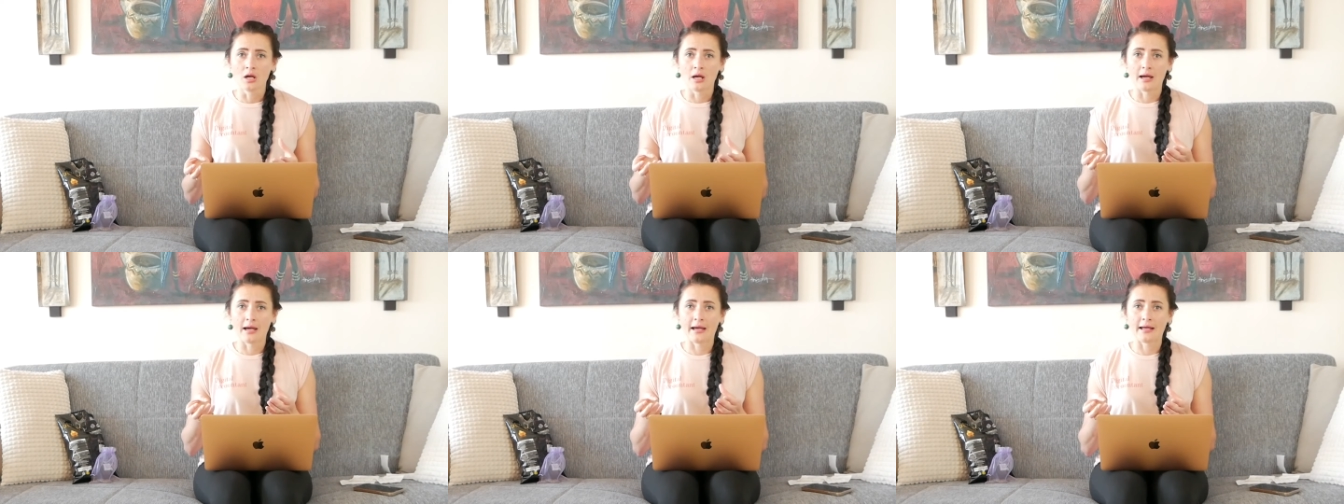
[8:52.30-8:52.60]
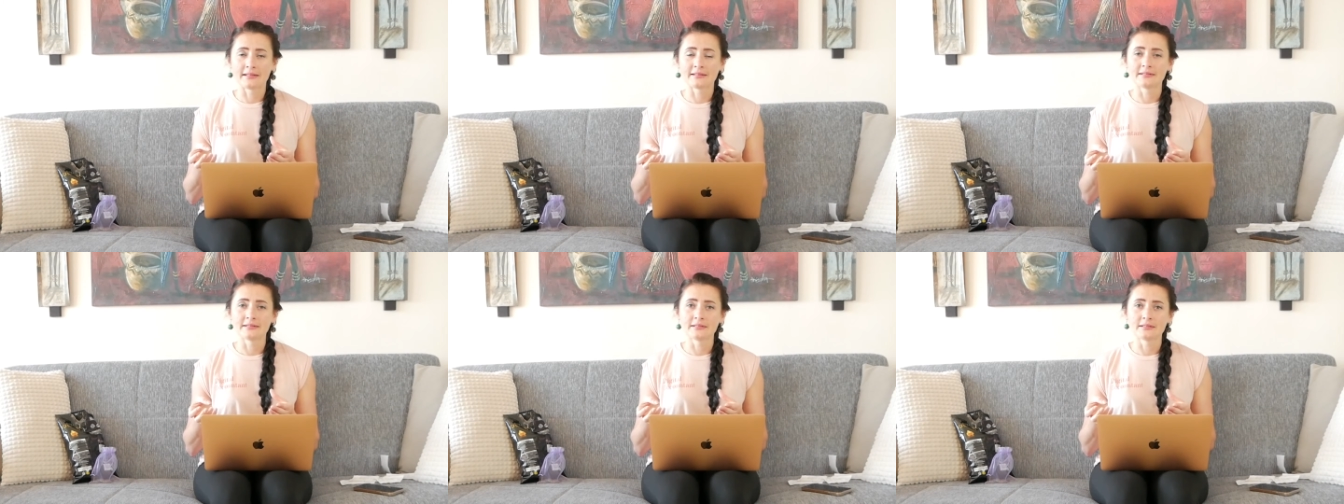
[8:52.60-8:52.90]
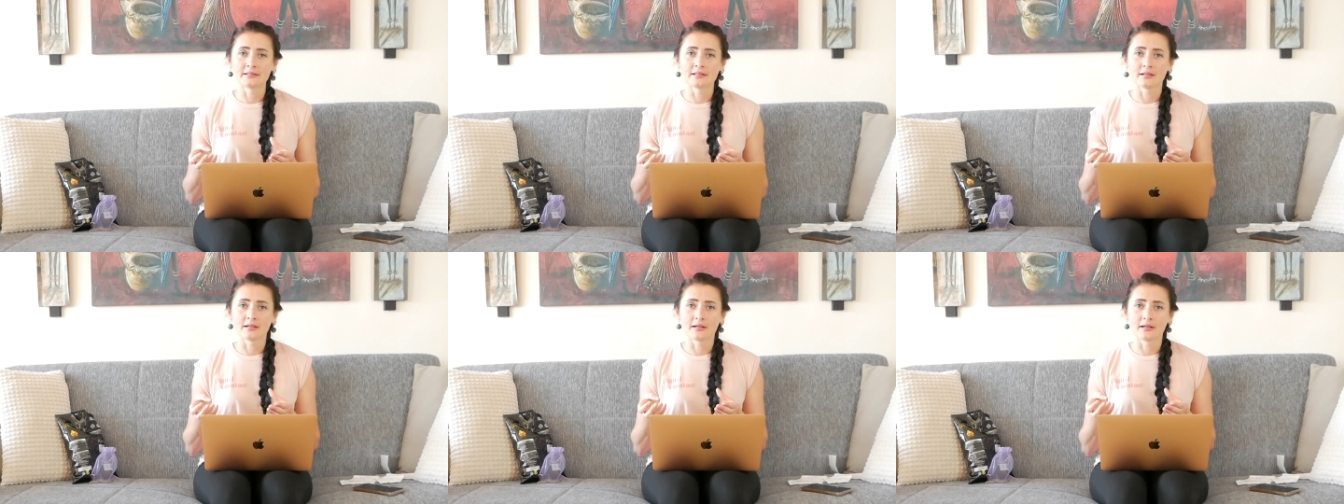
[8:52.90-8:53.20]

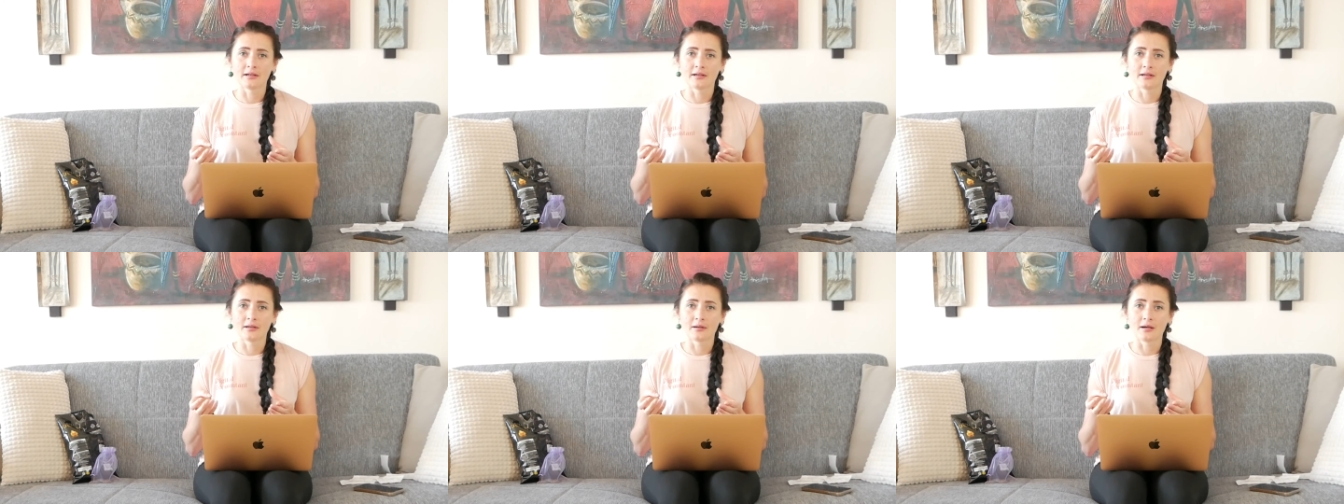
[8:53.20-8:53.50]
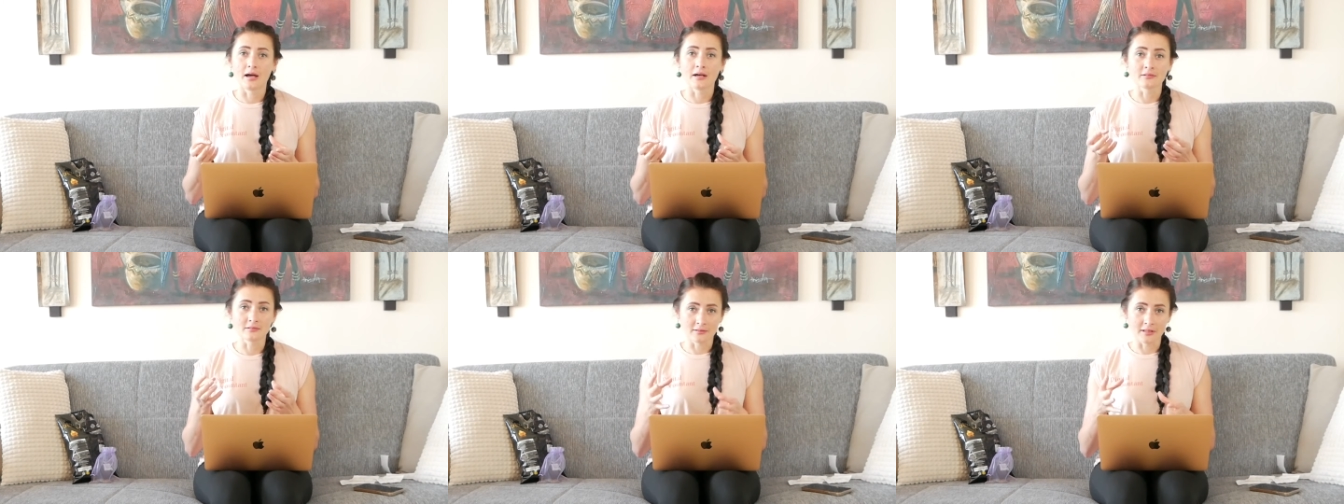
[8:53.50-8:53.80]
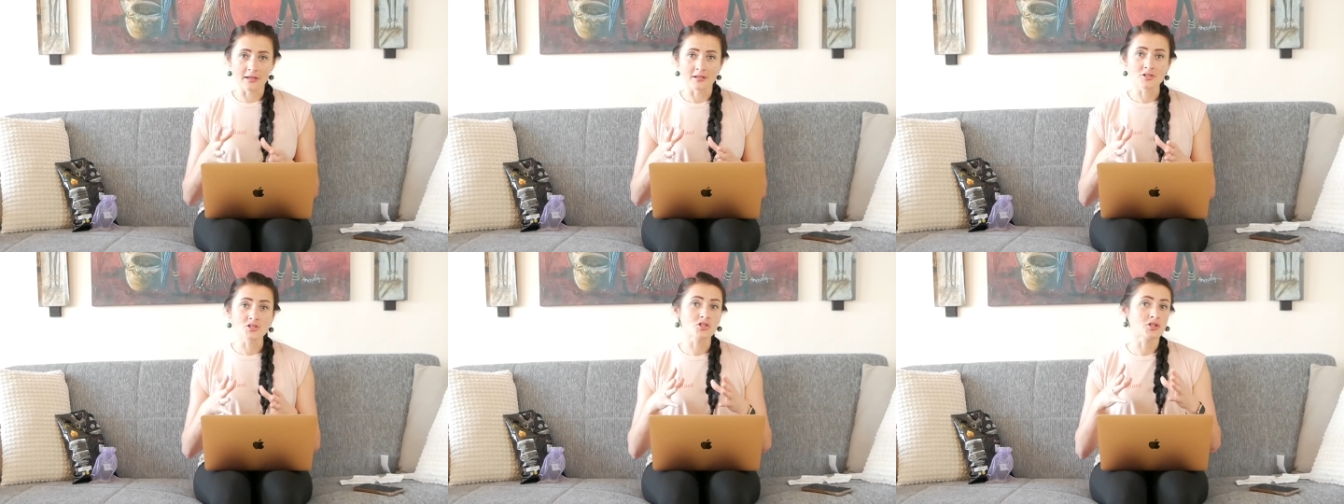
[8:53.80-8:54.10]
And
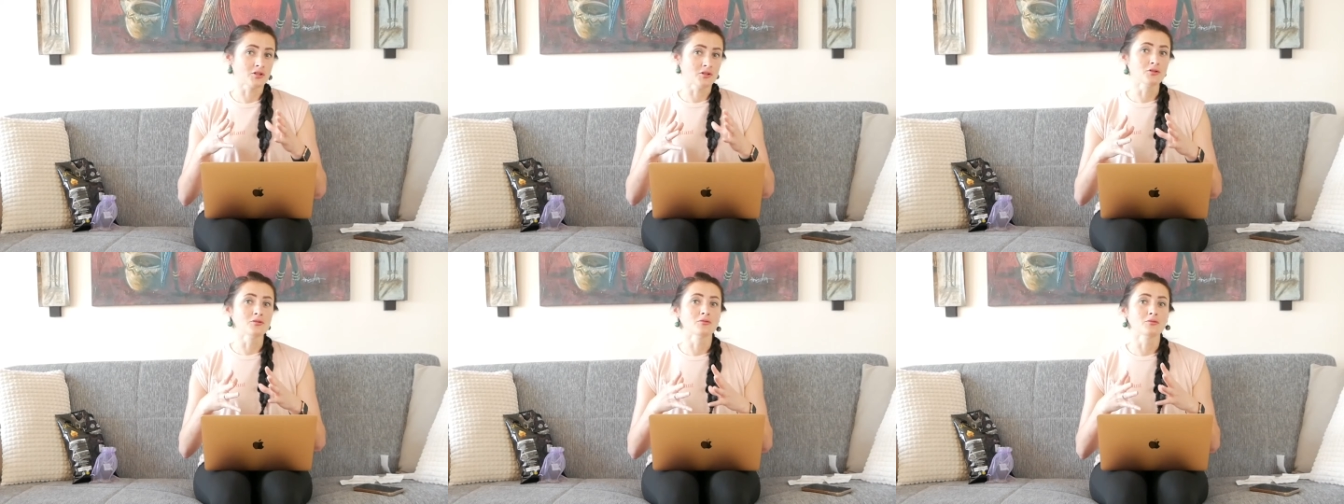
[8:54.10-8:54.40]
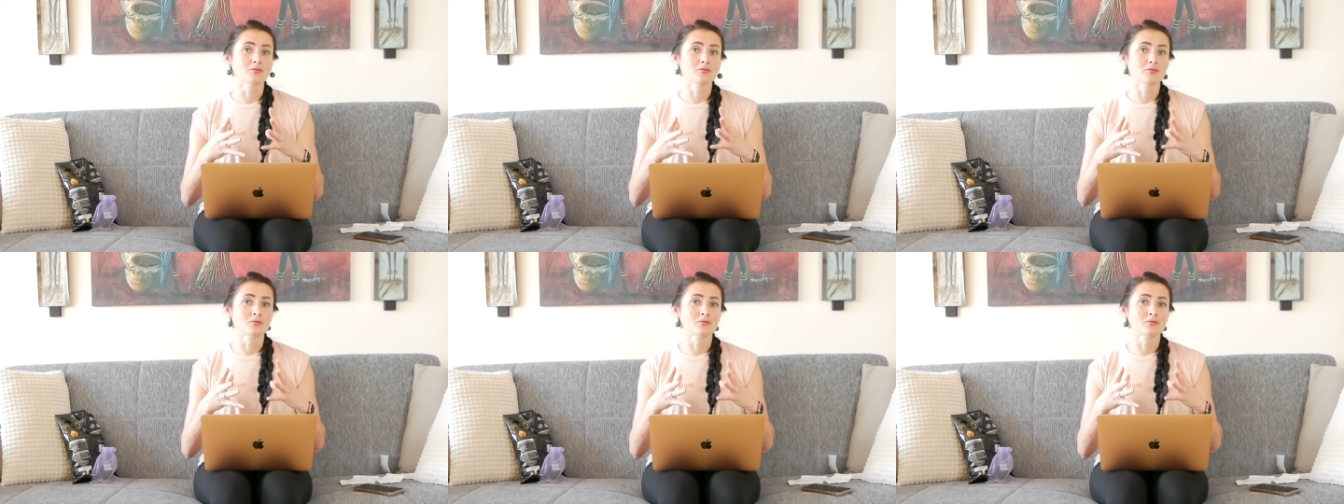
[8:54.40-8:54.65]
unless you